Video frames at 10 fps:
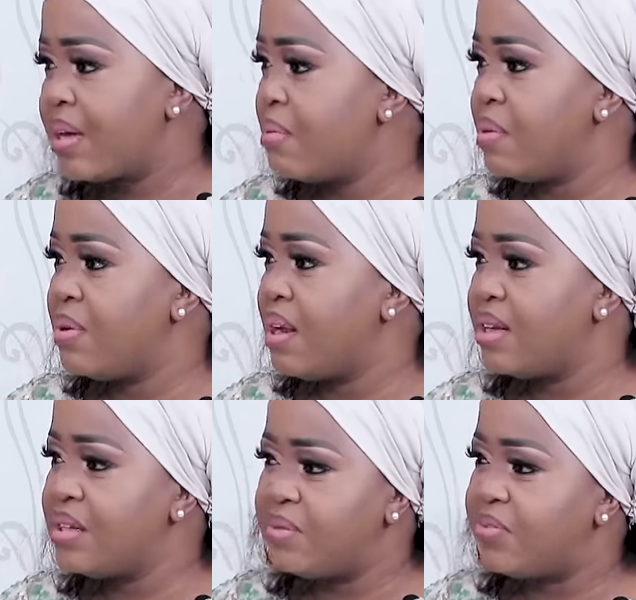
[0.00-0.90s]
ke le ba bula
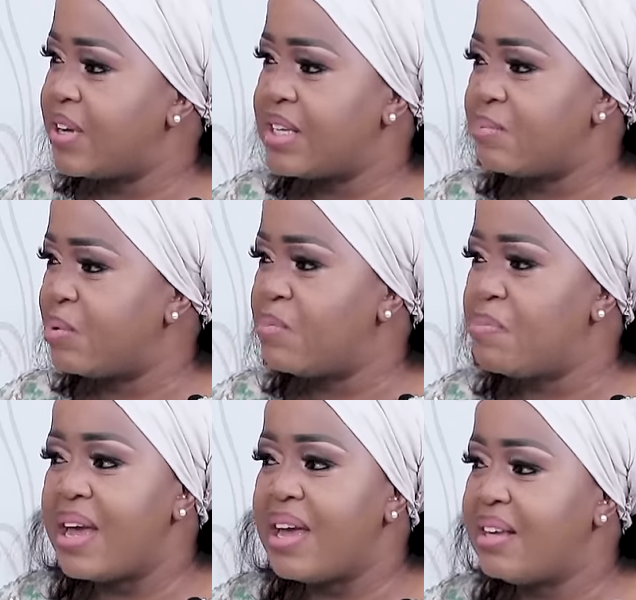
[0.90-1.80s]
le di Facebook
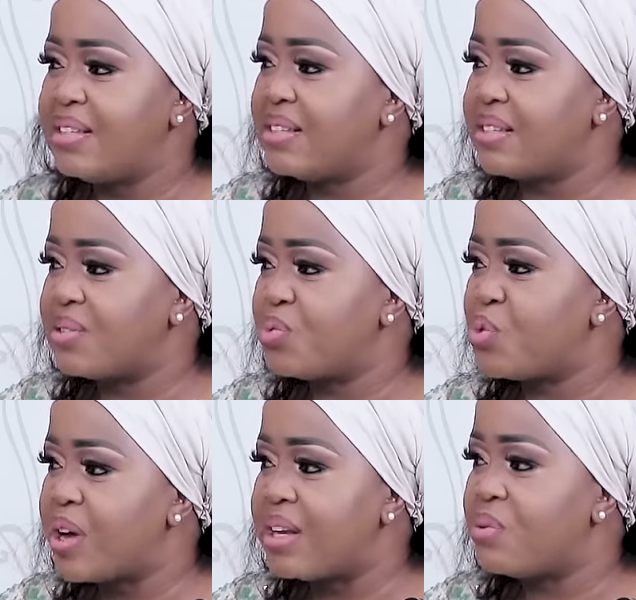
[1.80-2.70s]
pages
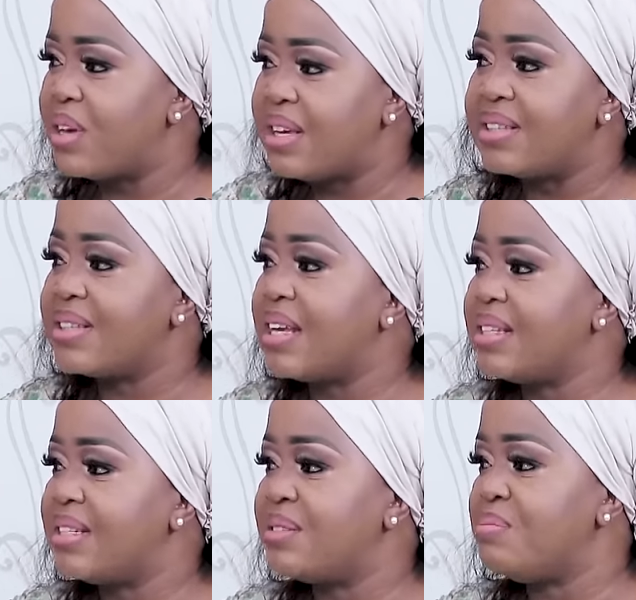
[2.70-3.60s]
where they were
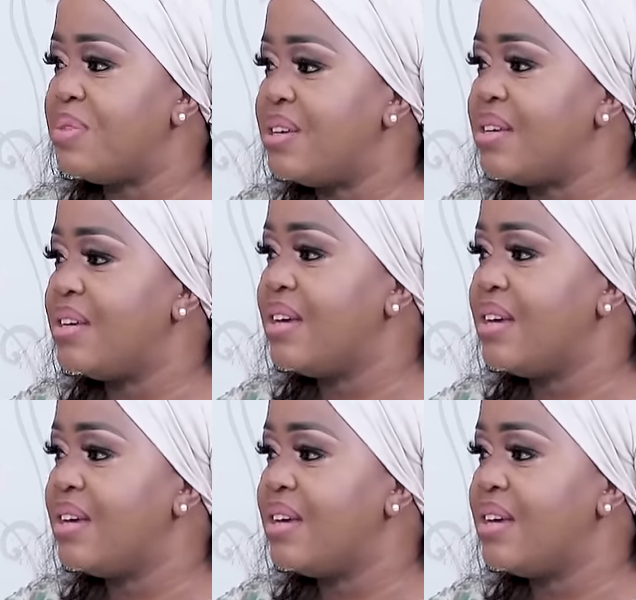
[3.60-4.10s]
insulting me.